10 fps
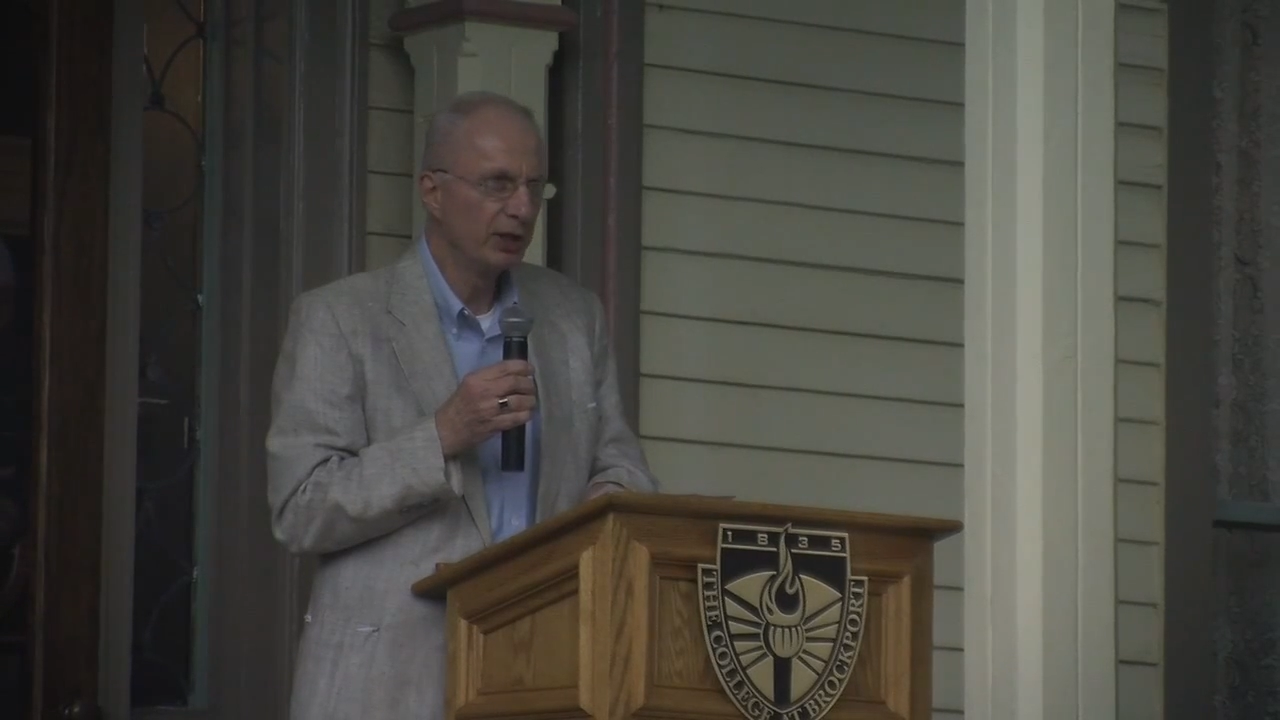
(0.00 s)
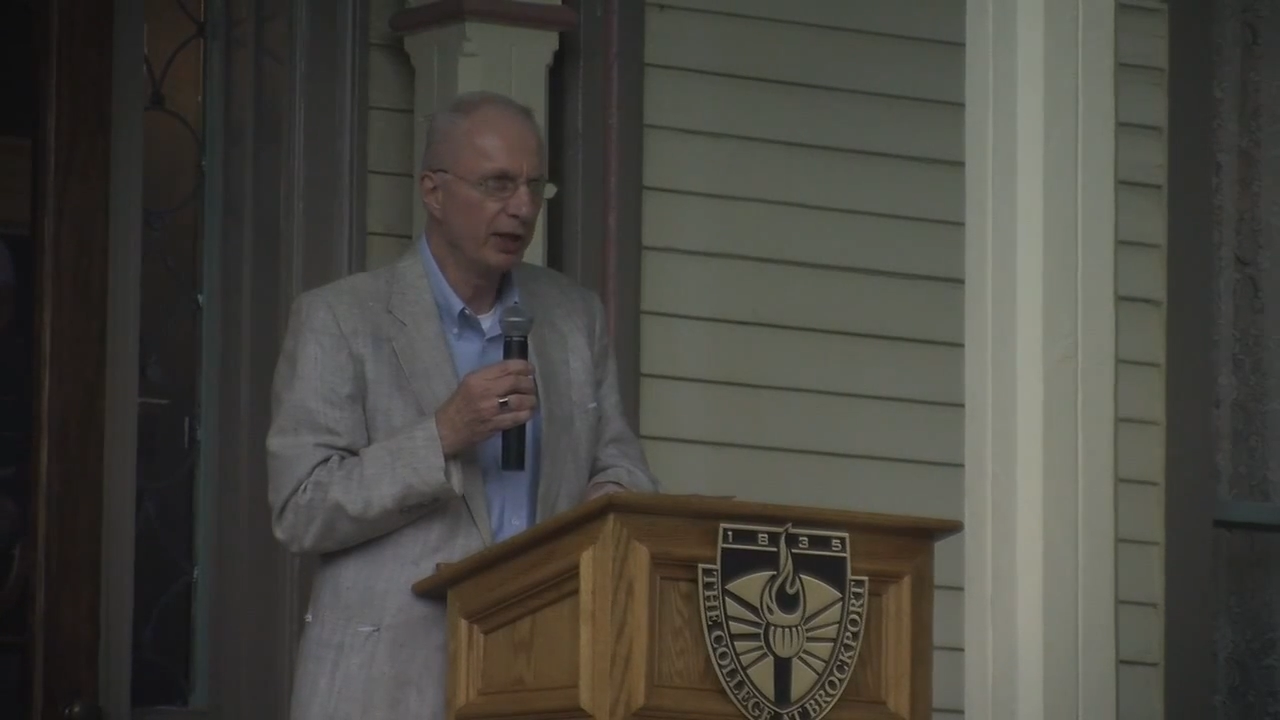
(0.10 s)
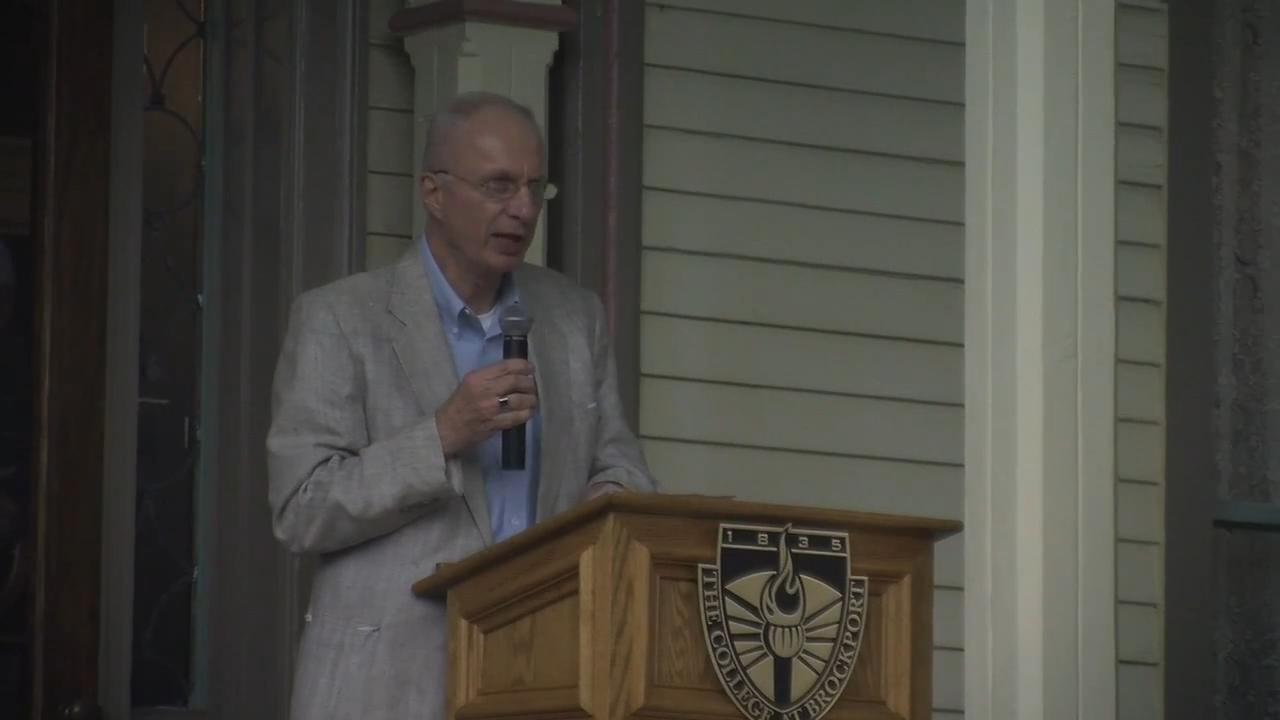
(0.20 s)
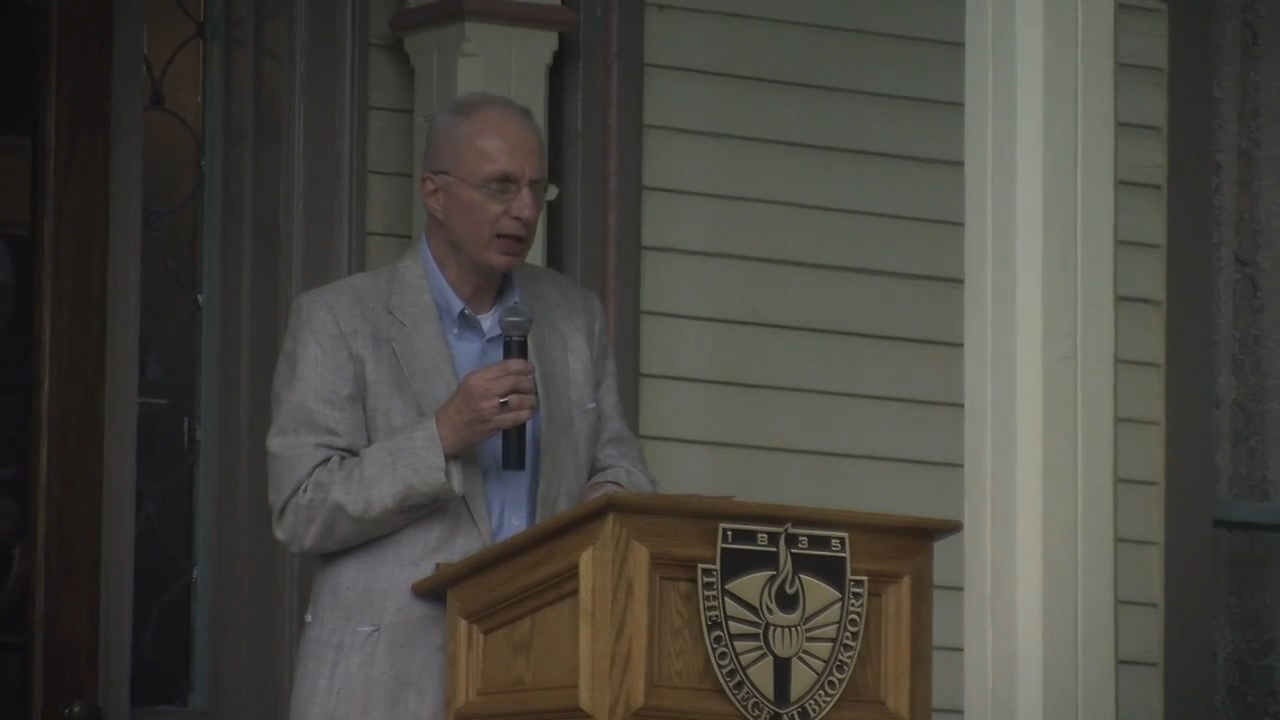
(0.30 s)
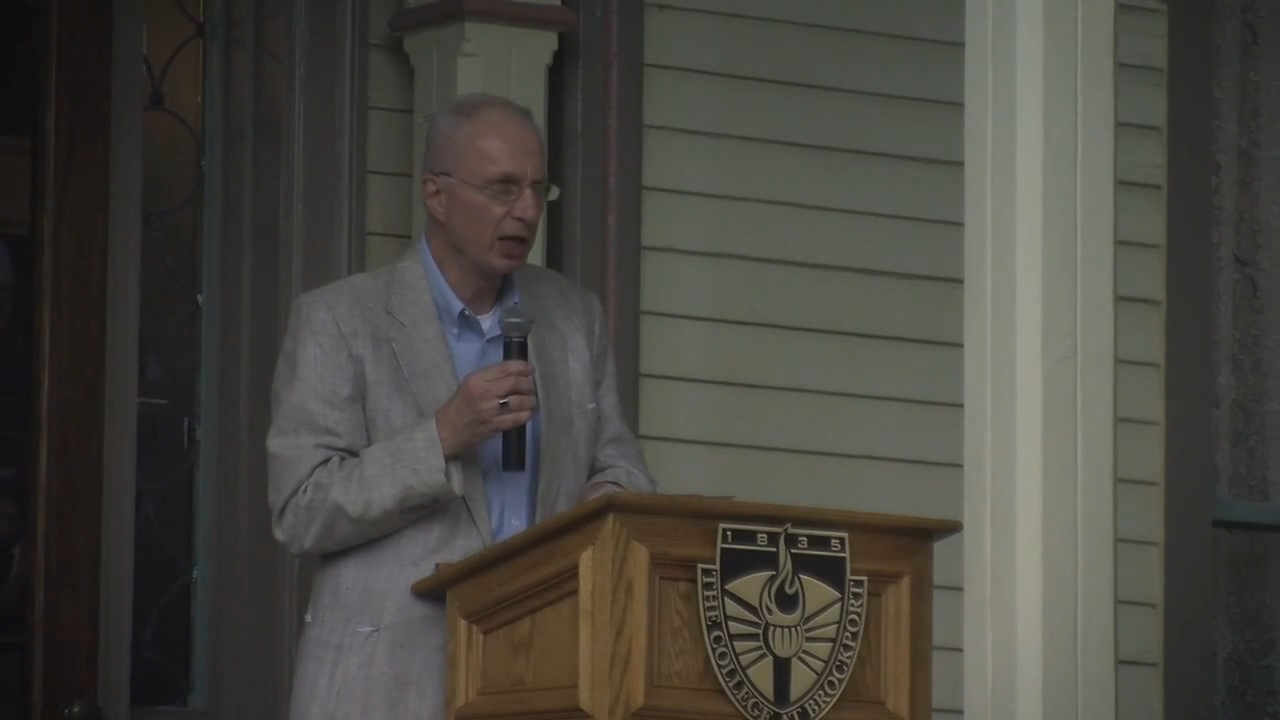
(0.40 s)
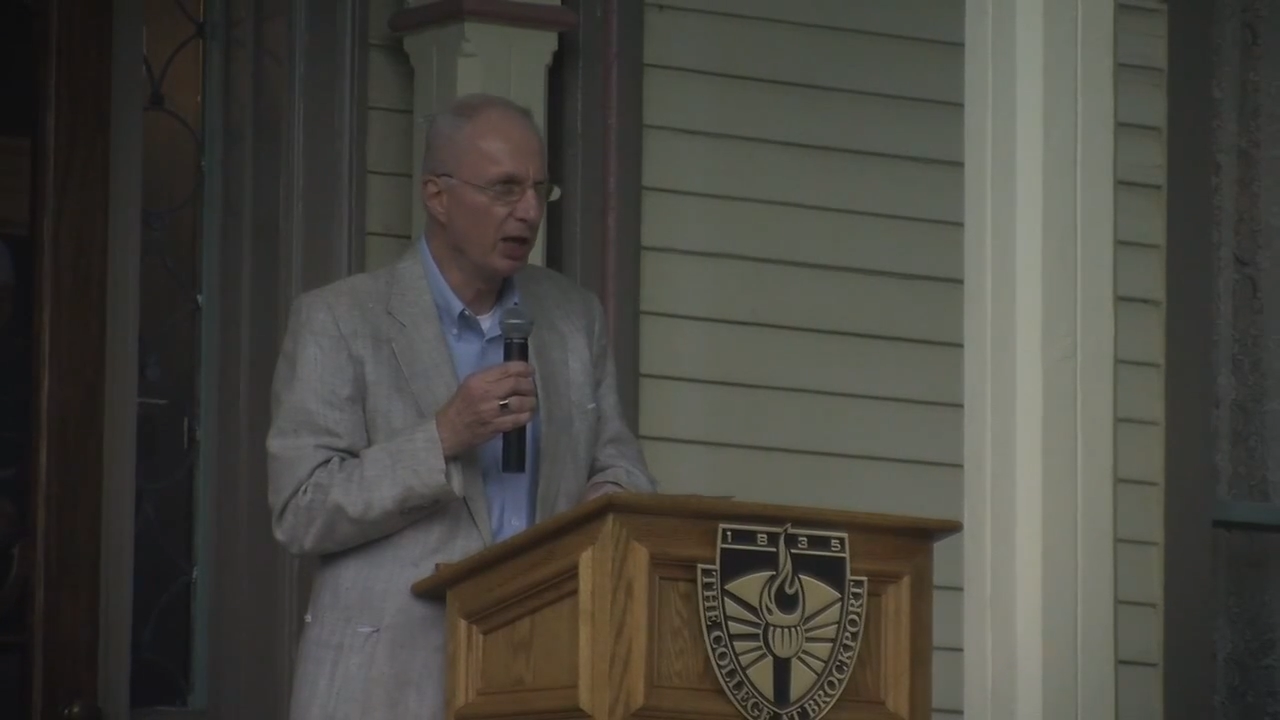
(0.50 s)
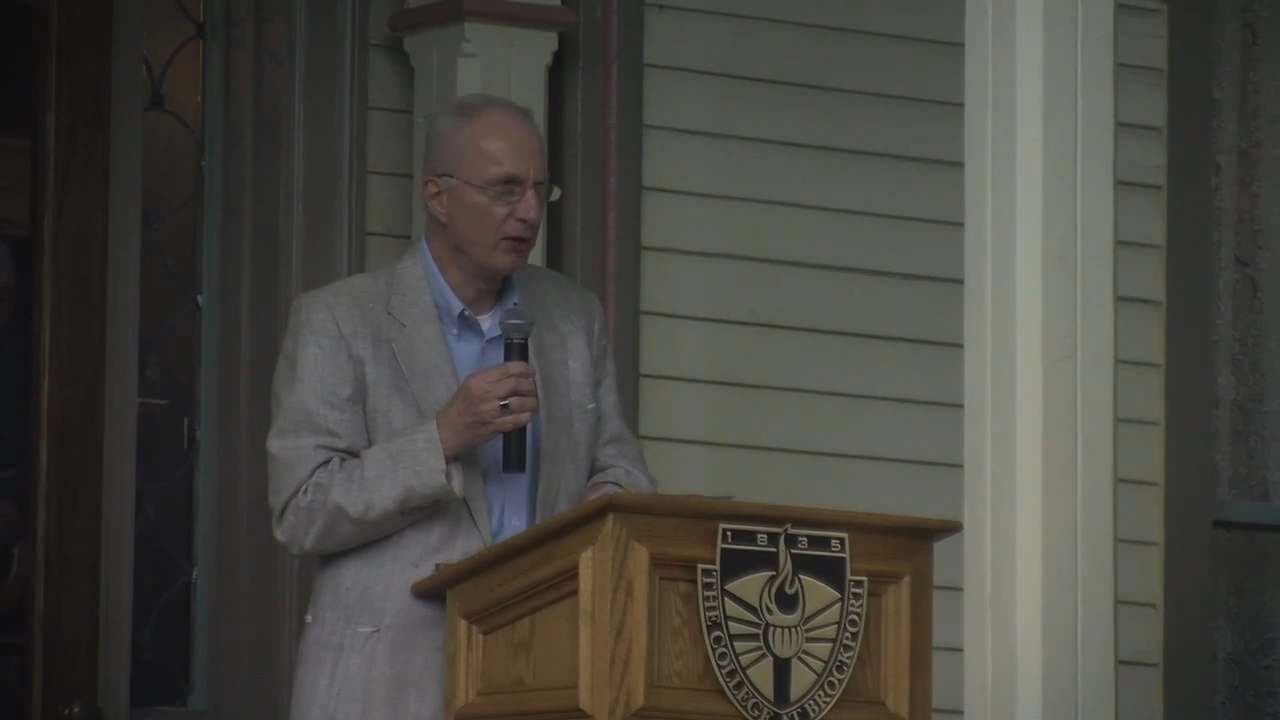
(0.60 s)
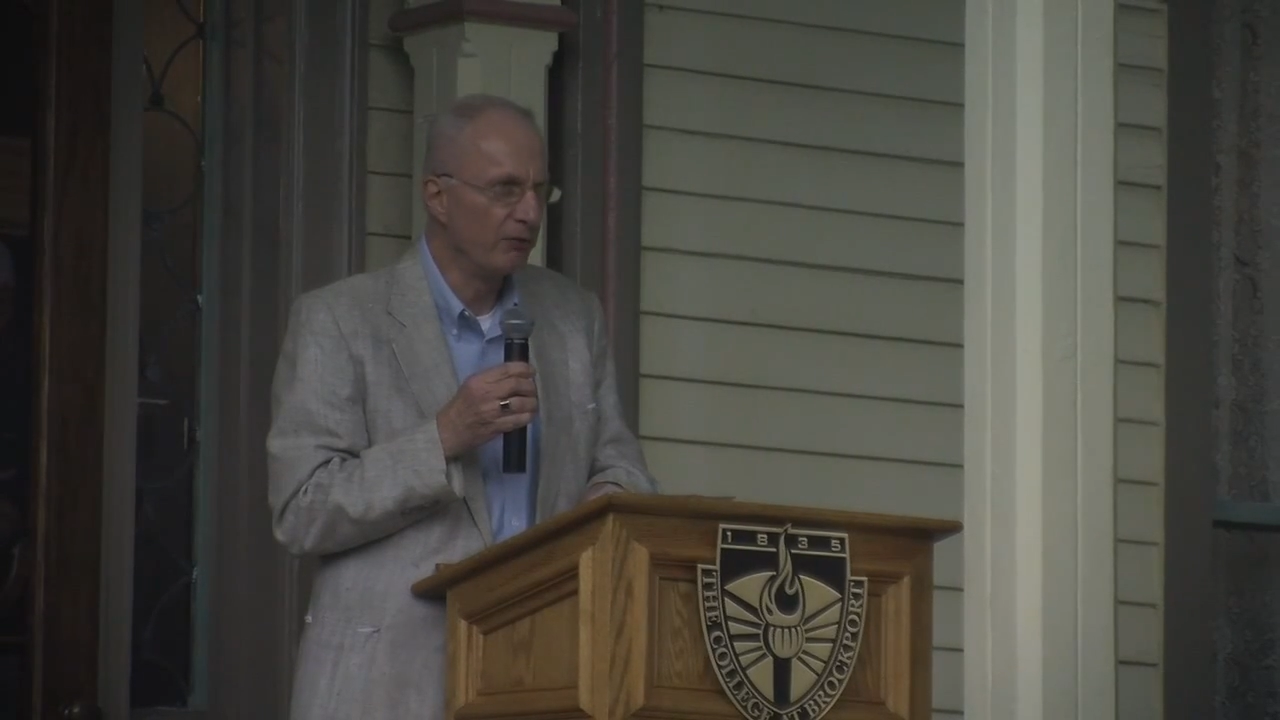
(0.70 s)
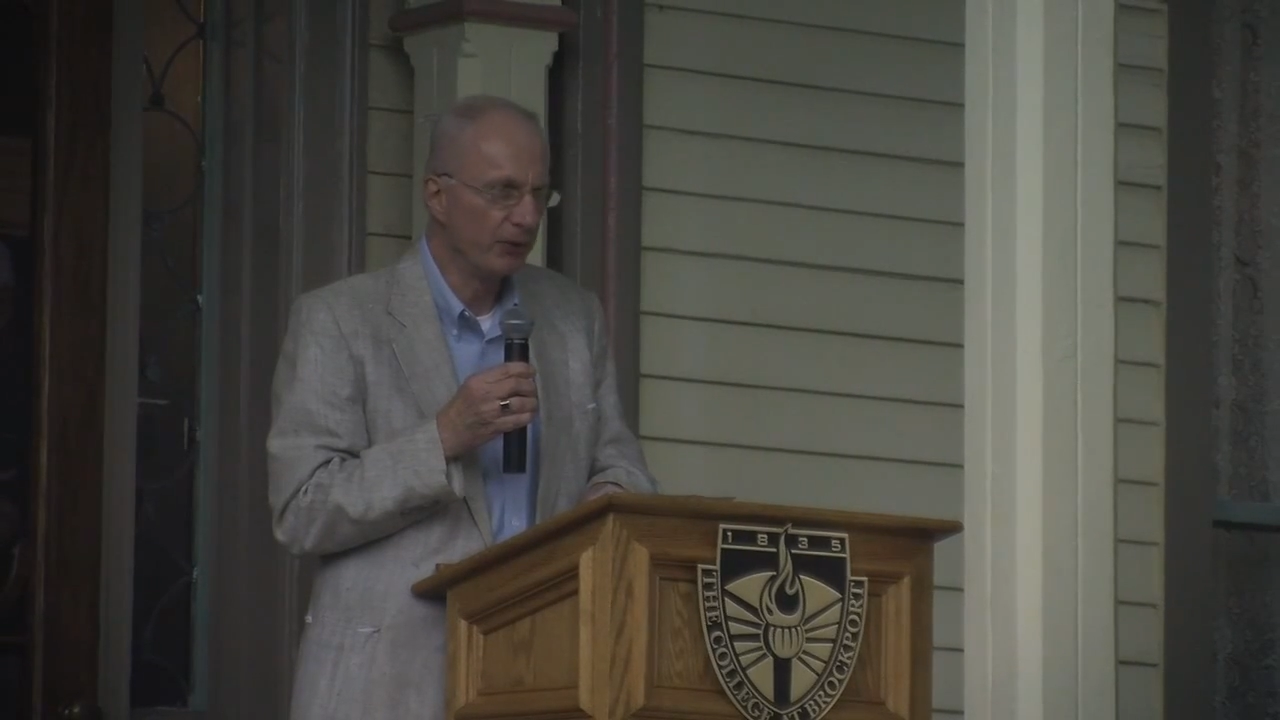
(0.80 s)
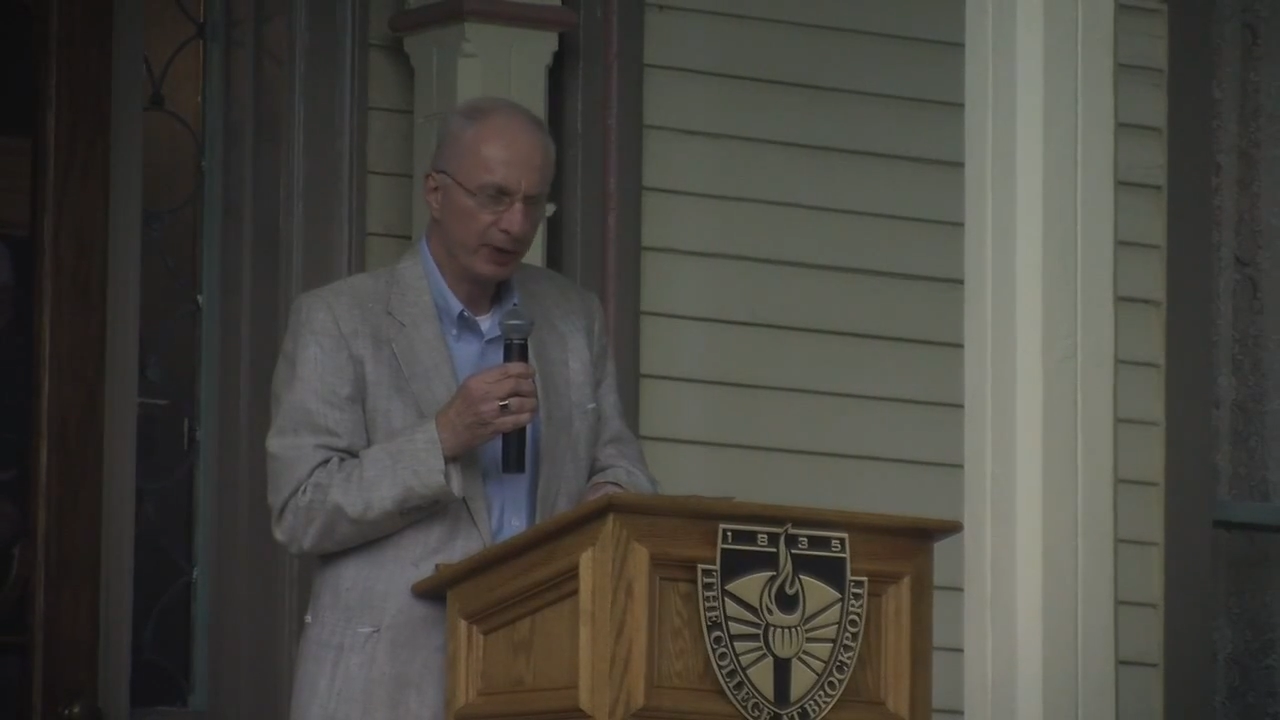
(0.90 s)
that
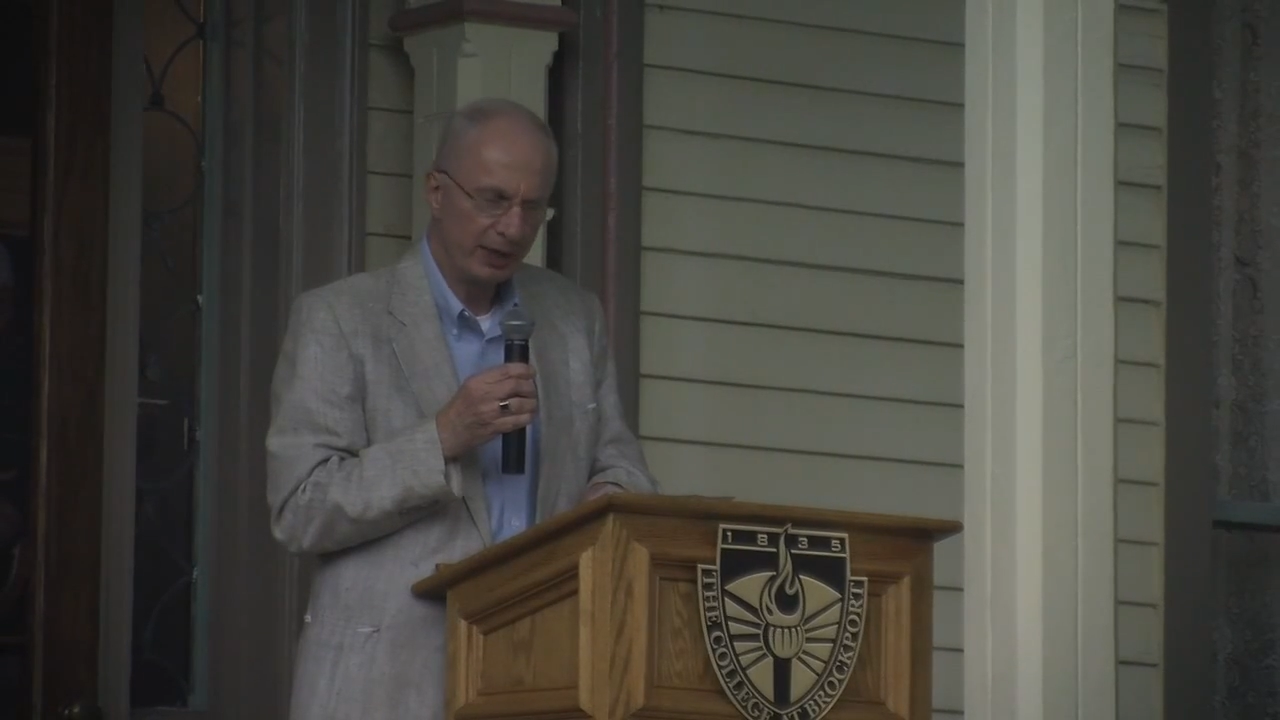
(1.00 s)
love